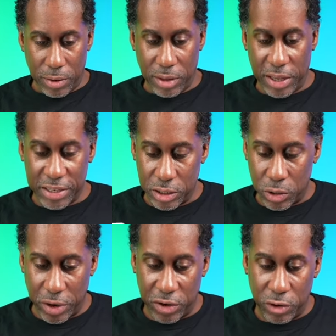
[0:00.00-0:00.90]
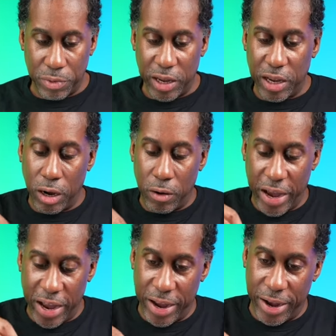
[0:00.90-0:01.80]
This is going to be, oh,
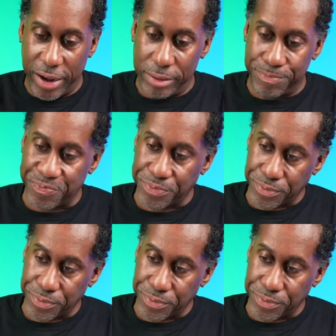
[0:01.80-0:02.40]
a, um,